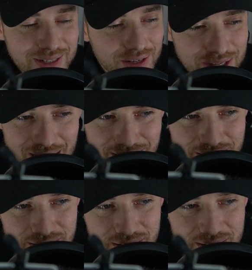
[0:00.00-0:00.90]
Now,
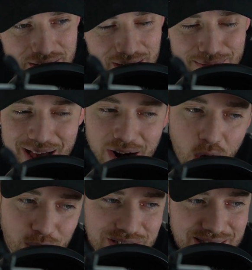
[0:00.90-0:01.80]
yes, I'm not
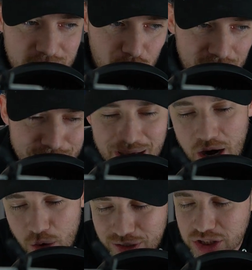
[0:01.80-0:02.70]
always this way. I'm not
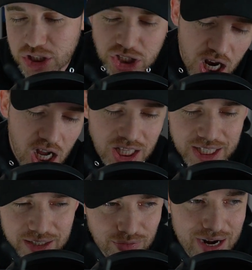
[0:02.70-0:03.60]
always
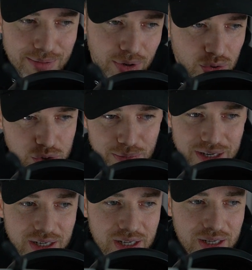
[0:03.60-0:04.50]
jolly and rainbows,
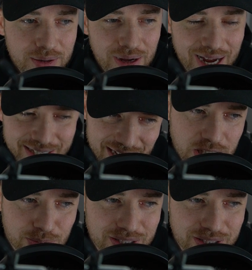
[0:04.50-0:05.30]
but I catch